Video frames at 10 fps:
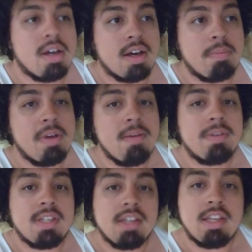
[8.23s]
Khabib
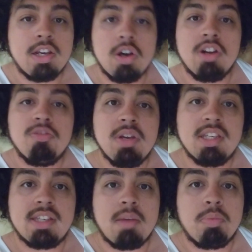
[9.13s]
says he could have
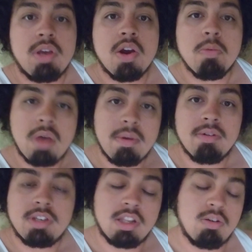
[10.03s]
beat St. Pierre. Maybe it
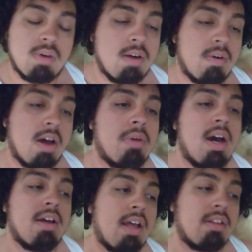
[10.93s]
was the other way around, but
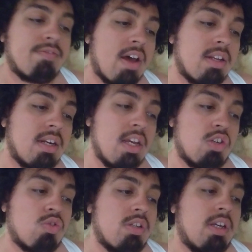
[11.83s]
I, I, found that
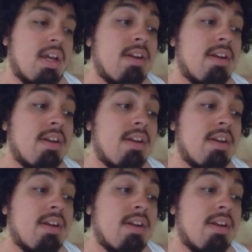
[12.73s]
interesting.